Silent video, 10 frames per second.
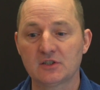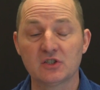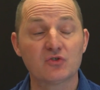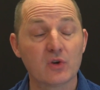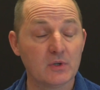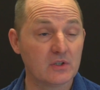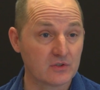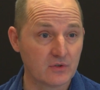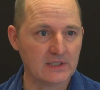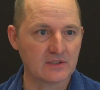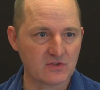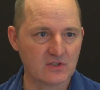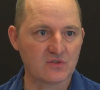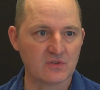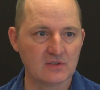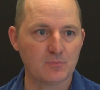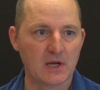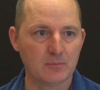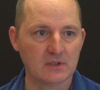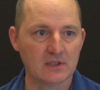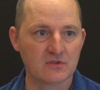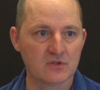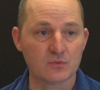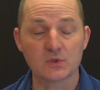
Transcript: contributor to the extinction of these populations,